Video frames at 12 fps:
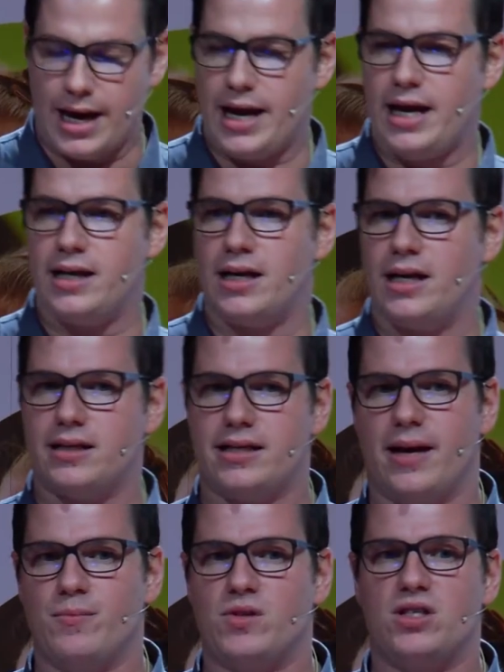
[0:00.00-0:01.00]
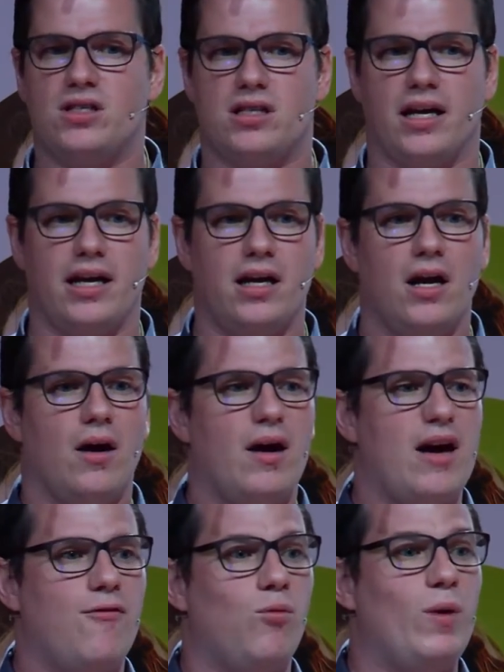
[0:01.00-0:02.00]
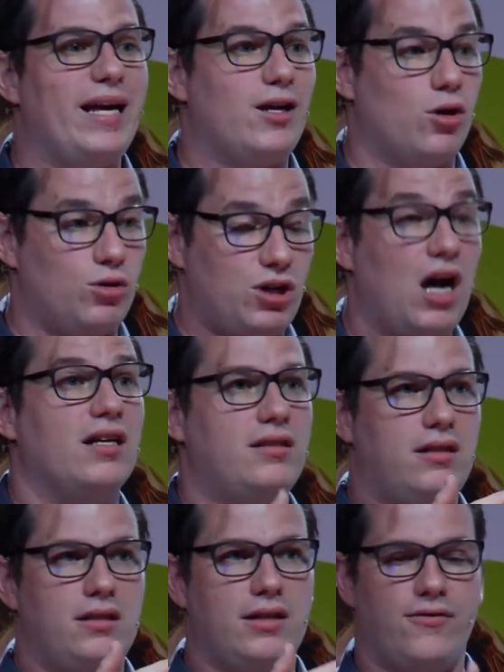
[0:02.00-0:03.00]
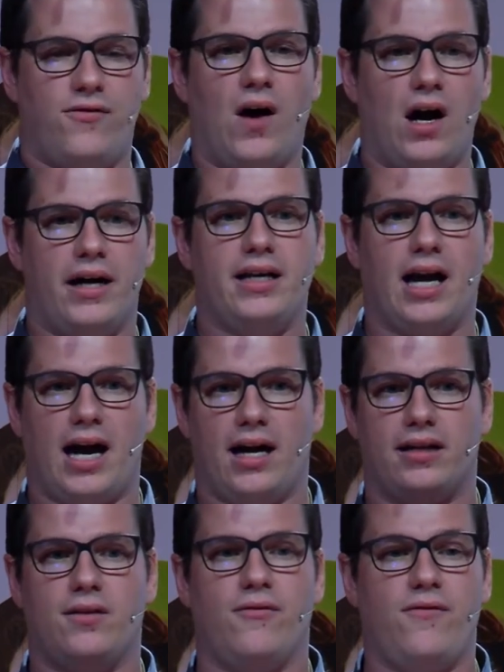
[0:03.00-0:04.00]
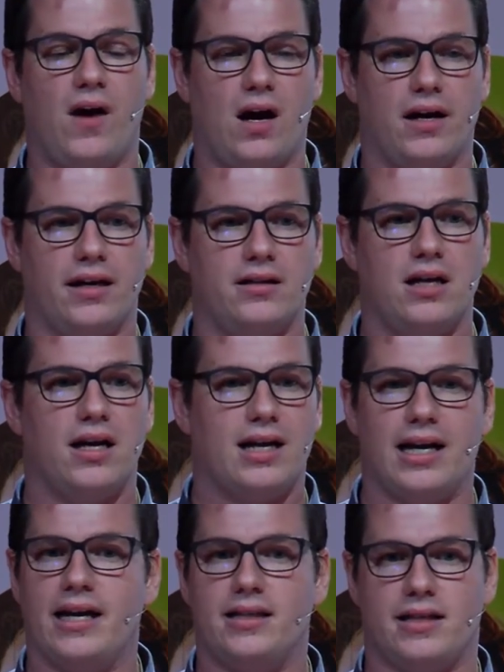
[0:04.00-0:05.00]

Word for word: in an attempt to see if we could define and find clear